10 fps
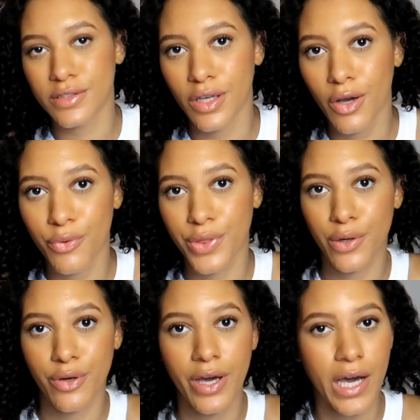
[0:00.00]
So
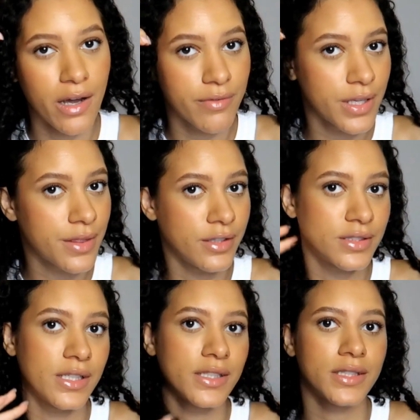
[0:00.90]
there you have it.
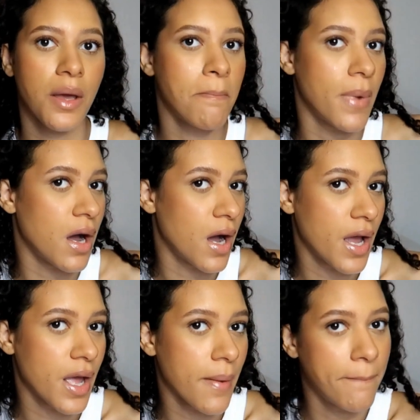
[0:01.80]
This is
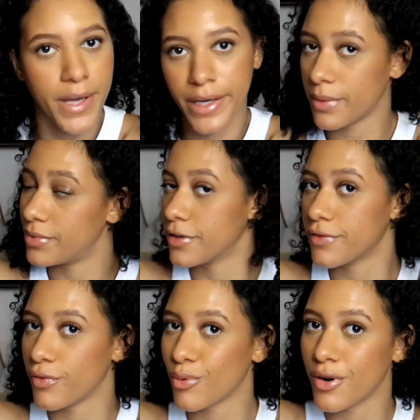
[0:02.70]
my makeup
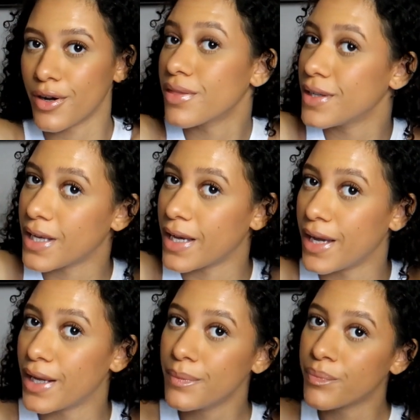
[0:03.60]
look for
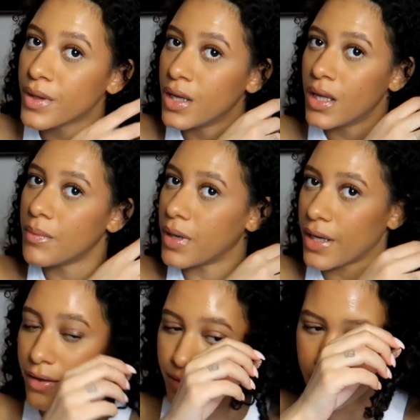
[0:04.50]
today. My
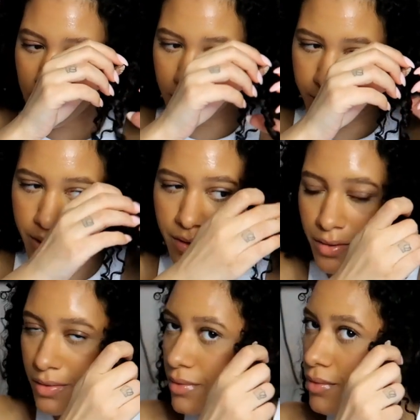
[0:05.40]
hair is a little bit
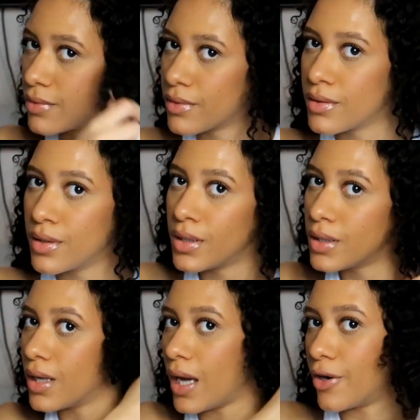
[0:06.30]

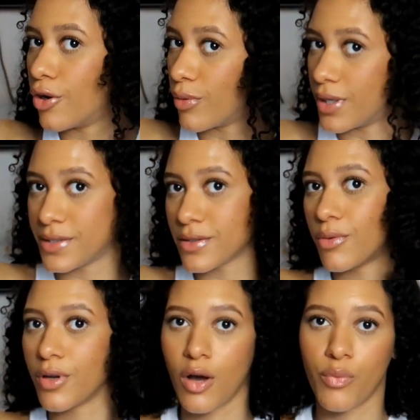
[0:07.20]
I don't know what's
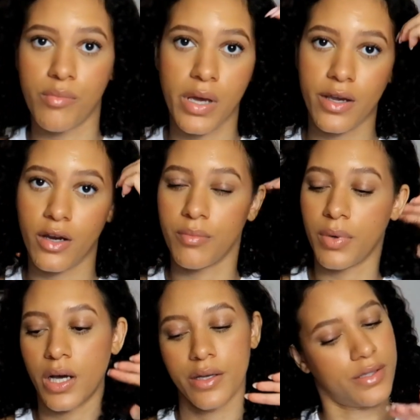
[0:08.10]
going on with my hair,
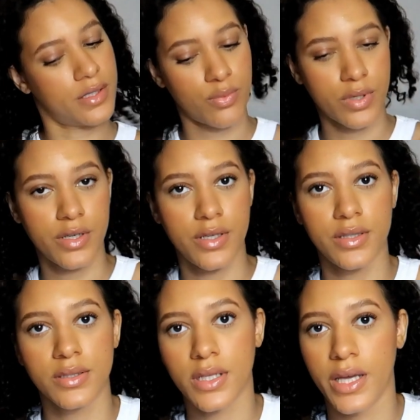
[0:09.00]
but it is what it
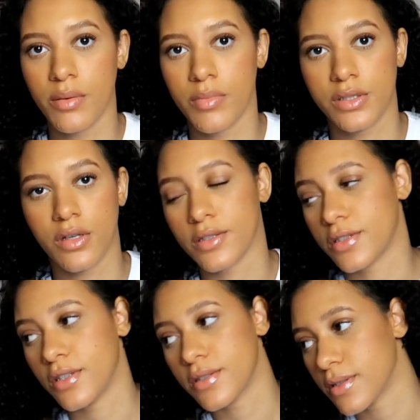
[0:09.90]
is. And my dog
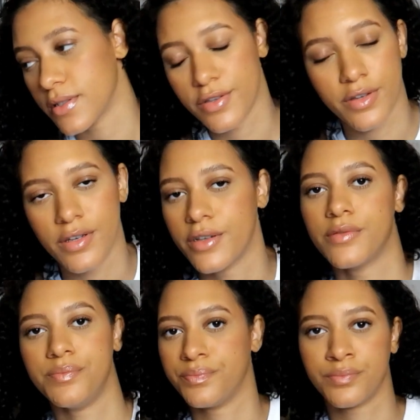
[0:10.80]
is just
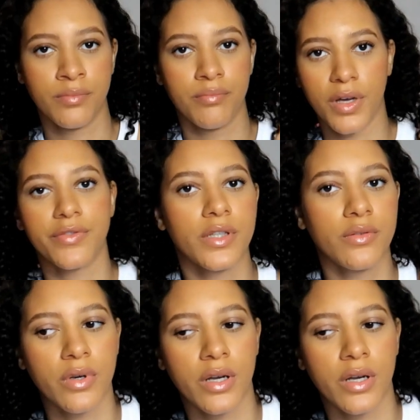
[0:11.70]
here buffing